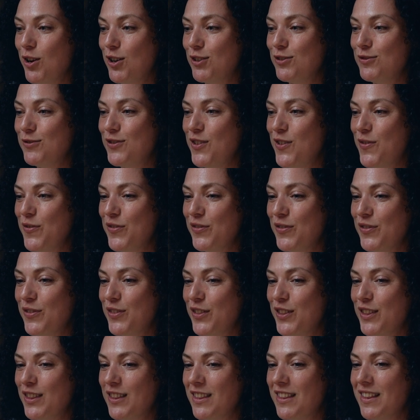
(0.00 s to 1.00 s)
on
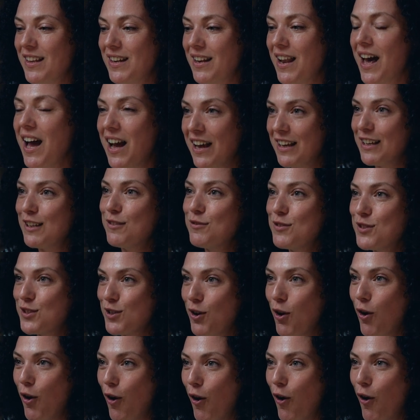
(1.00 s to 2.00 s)
the
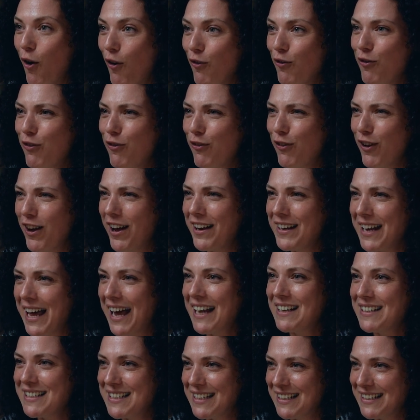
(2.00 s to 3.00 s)
lives of an
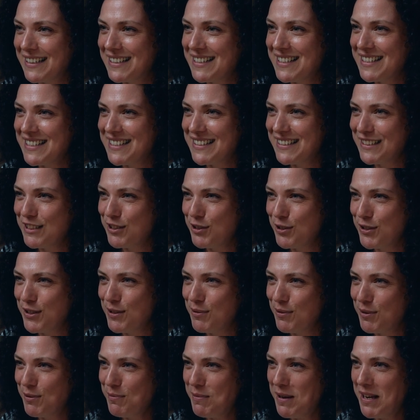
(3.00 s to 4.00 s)
addict. Do you
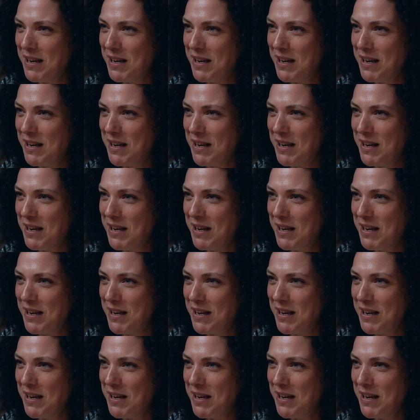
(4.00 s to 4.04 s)
see what I